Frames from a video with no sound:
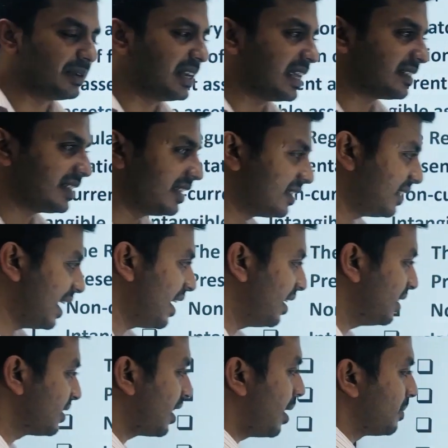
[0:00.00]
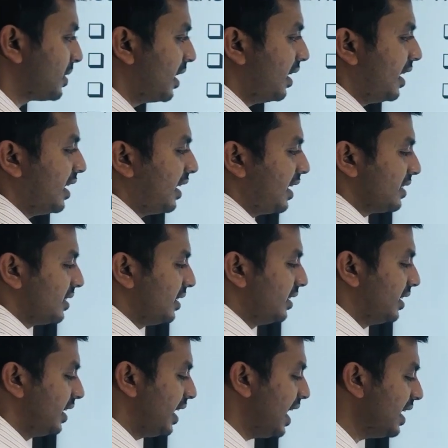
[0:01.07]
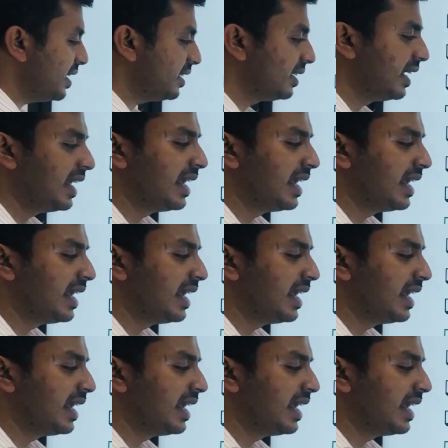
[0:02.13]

asset standards, comes under LKS 38.